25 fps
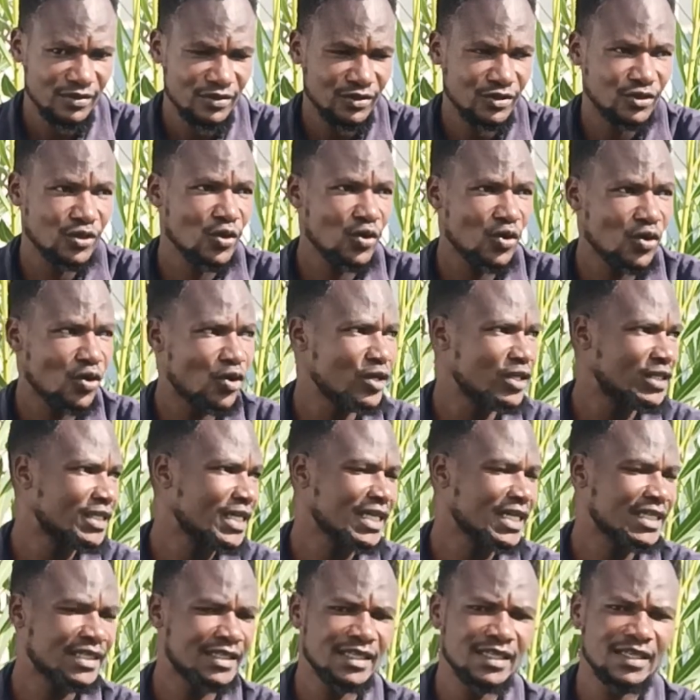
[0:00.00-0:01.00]
So God
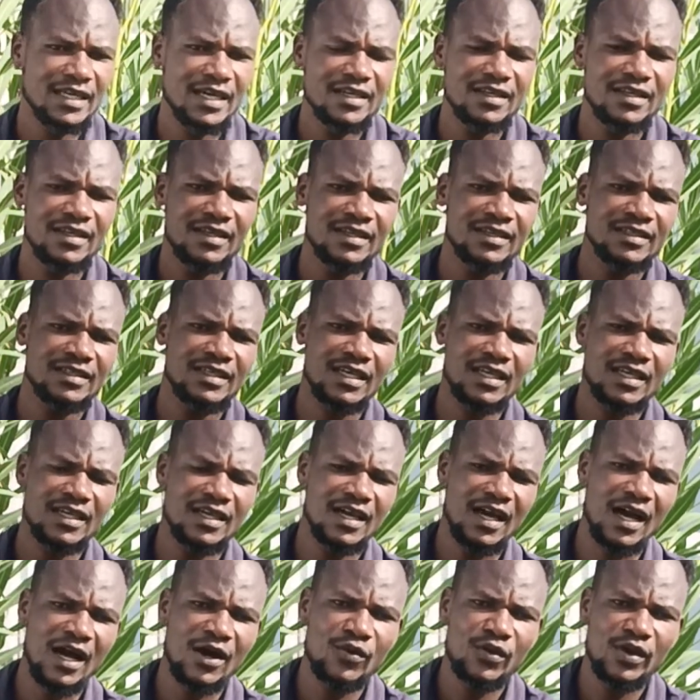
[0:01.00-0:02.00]
succeeded in
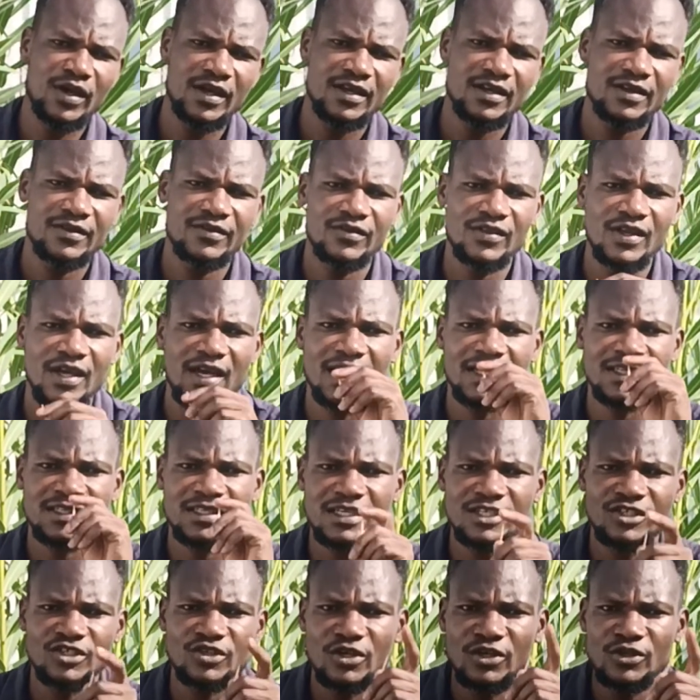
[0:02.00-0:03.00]
taking away the
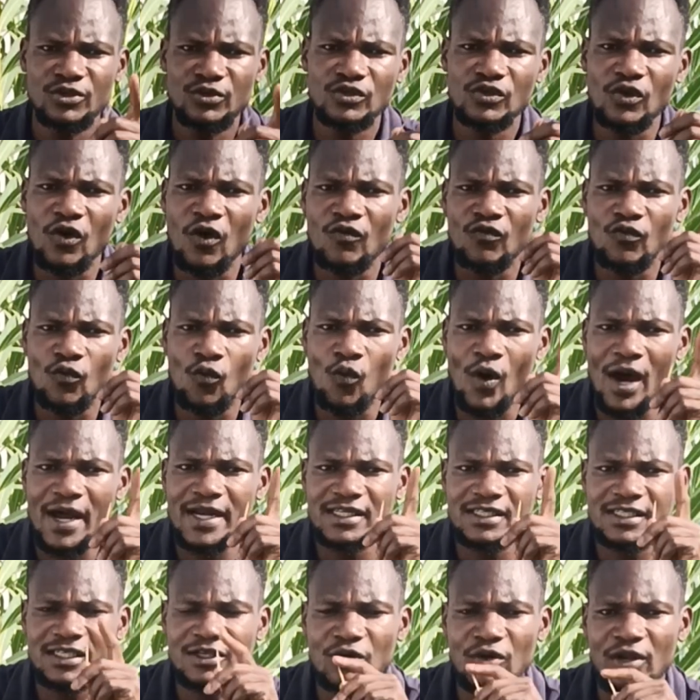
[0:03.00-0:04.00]
essential use of
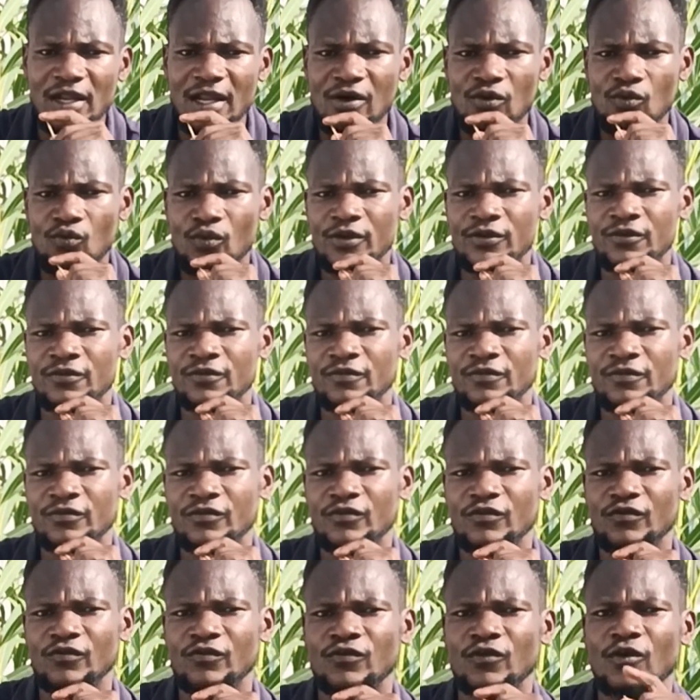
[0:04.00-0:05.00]
one single language
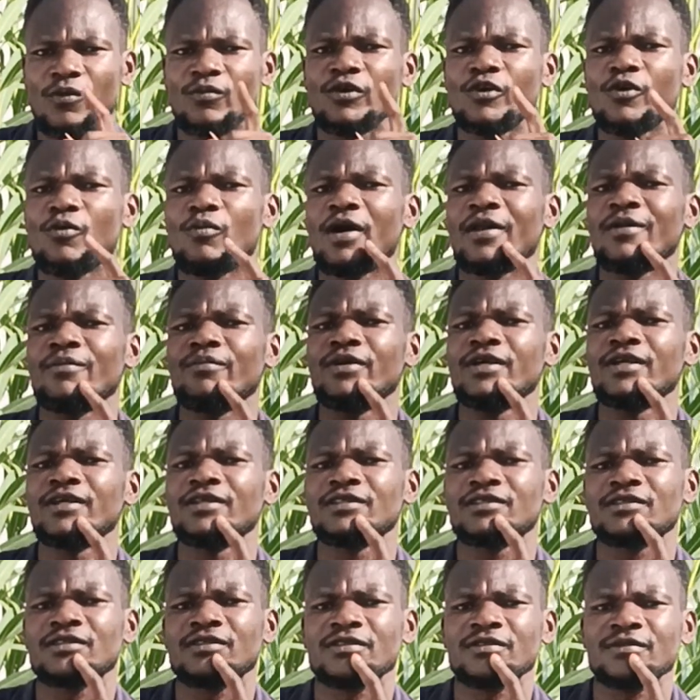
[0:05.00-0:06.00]
from human
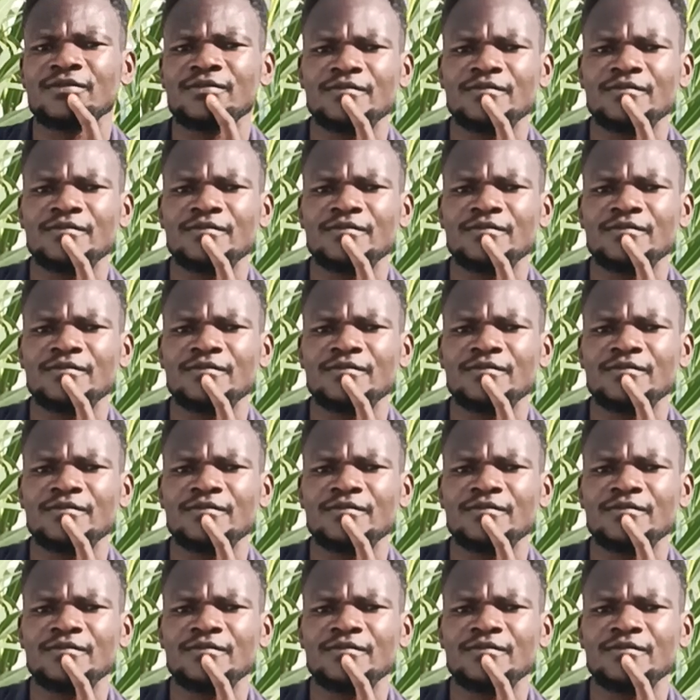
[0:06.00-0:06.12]
beings.